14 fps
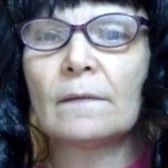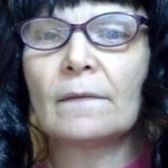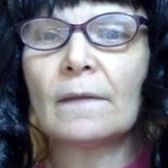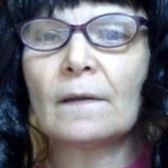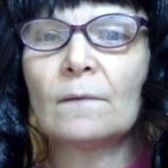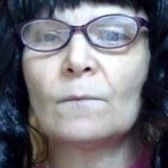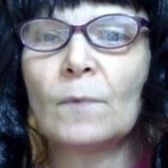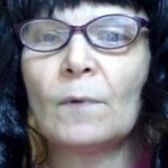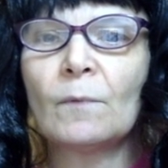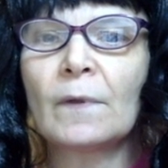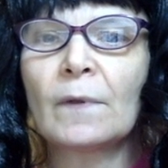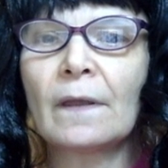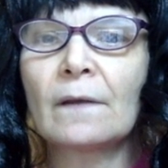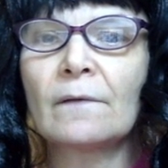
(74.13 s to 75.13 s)
Then we
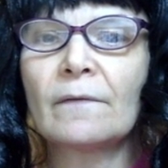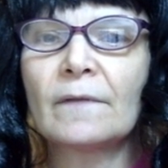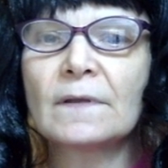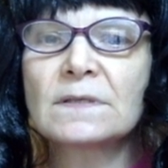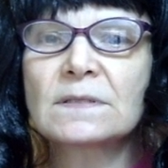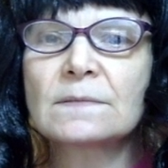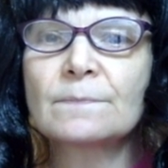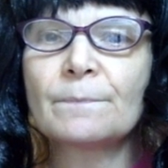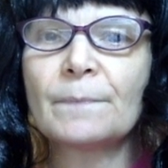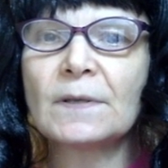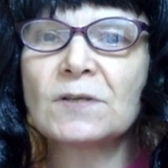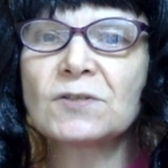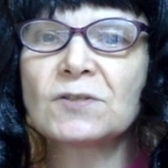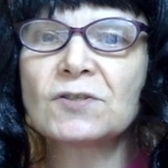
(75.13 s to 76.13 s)
will get this
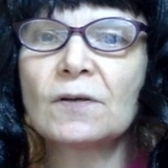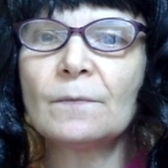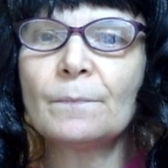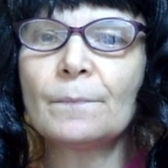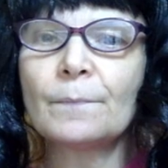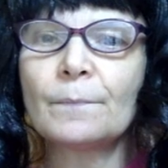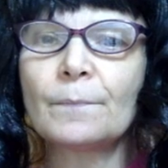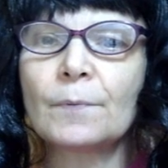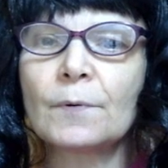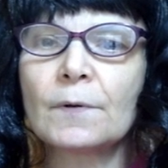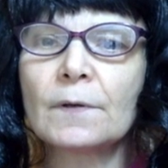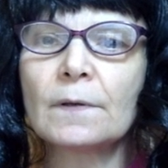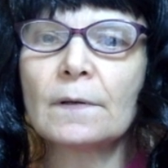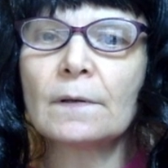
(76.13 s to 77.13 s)
bishop
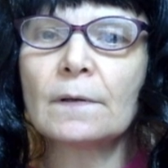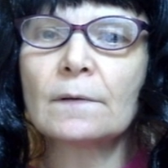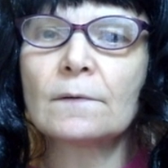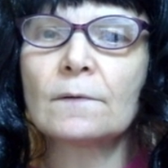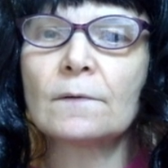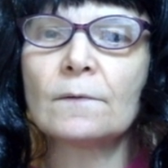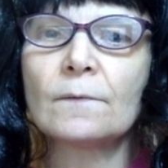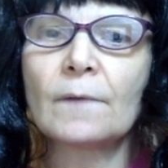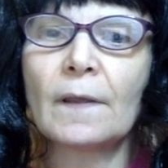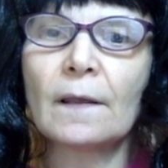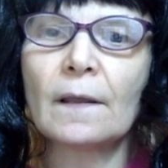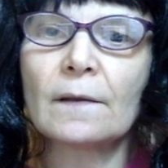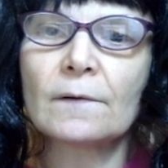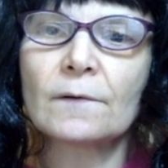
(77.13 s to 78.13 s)
put to
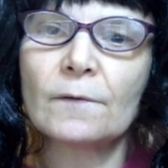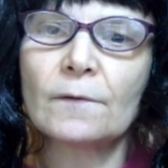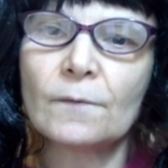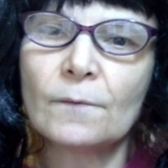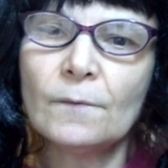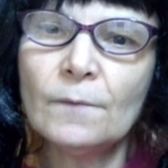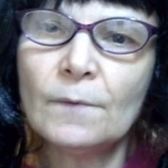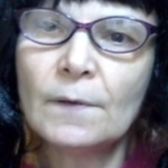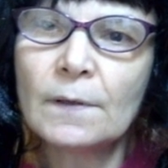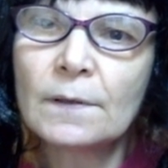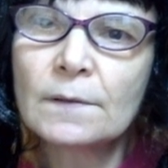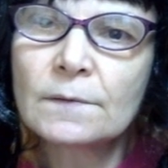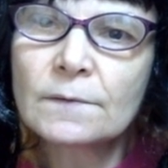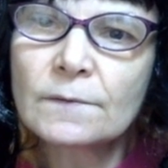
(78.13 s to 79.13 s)
king 2.
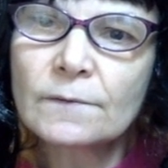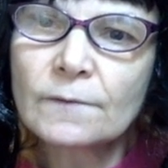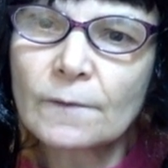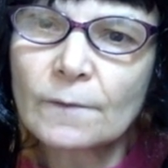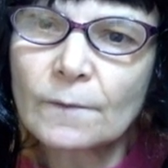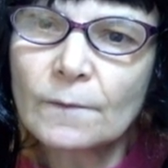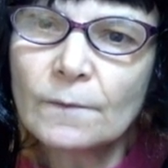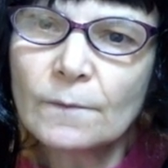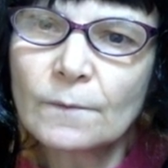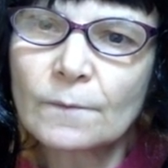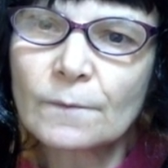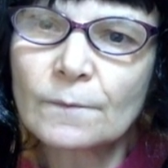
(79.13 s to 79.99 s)
So